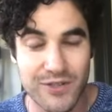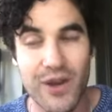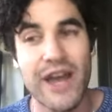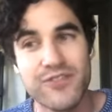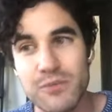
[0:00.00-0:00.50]
So
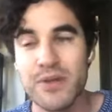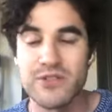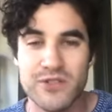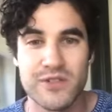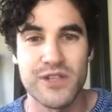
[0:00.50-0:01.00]
I have some
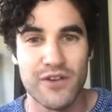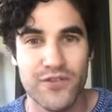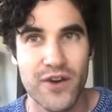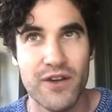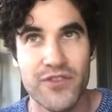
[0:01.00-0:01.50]
pictures and
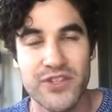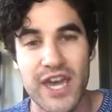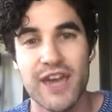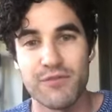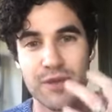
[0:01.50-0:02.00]
stuff of the
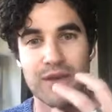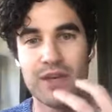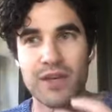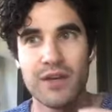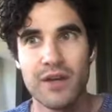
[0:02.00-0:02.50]
day of me
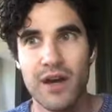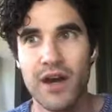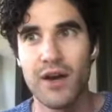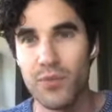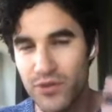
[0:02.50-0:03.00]

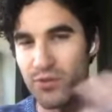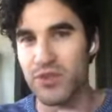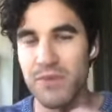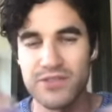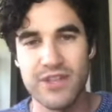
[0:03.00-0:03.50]
with
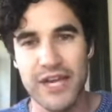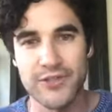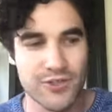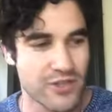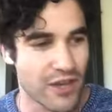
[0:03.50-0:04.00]
the
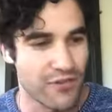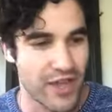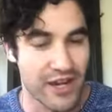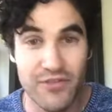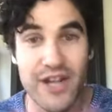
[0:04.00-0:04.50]
mustache and stuff
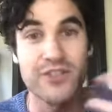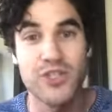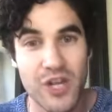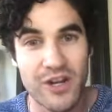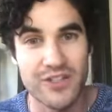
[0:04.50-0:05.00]
that I never got to
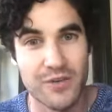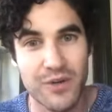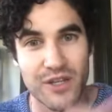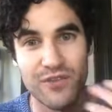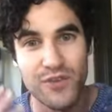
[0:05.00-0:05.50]
share because I didn't
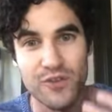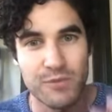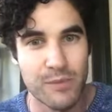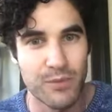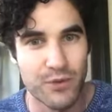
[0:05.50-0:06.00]
want to confuse
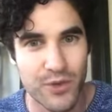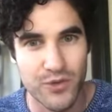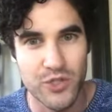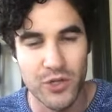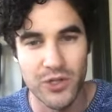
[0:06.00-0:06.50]
people with what
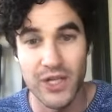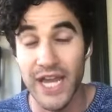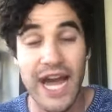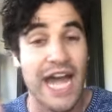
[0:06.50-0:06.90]
the show looked like.